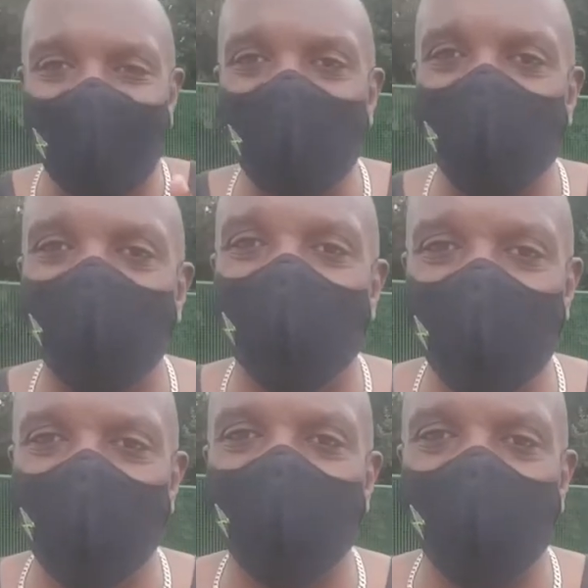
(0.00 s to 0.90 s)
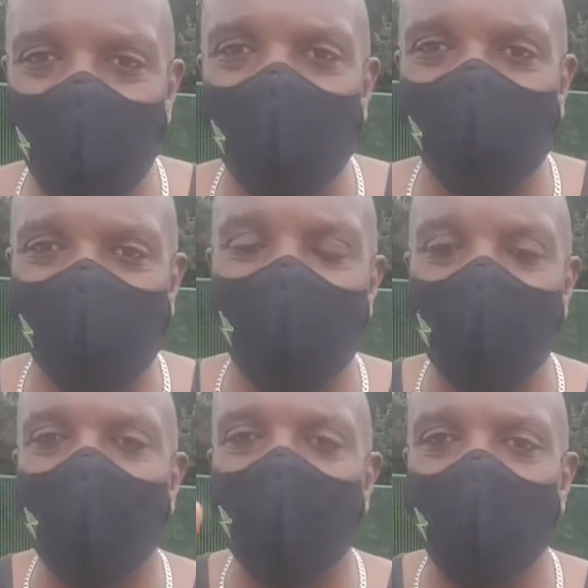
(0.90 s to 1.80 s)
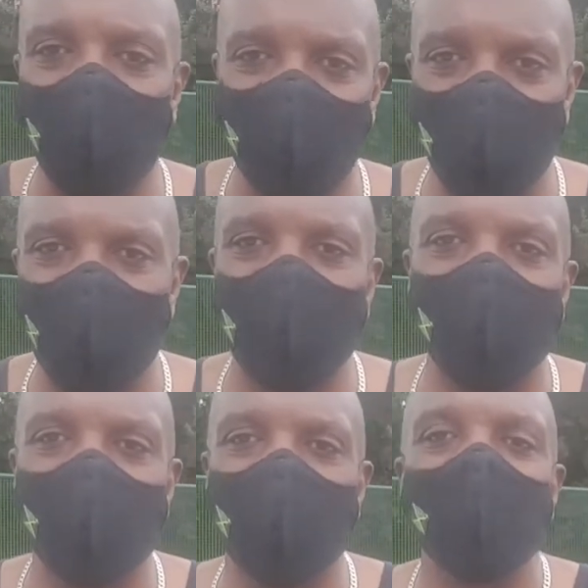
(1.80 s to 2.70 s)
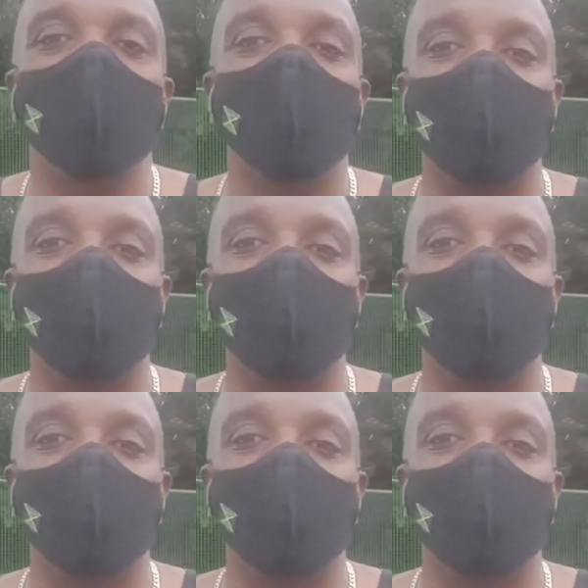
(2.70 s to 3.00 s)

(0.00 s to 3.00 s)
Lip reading: Can you achieve this? Of course you can, by going to bed earlier.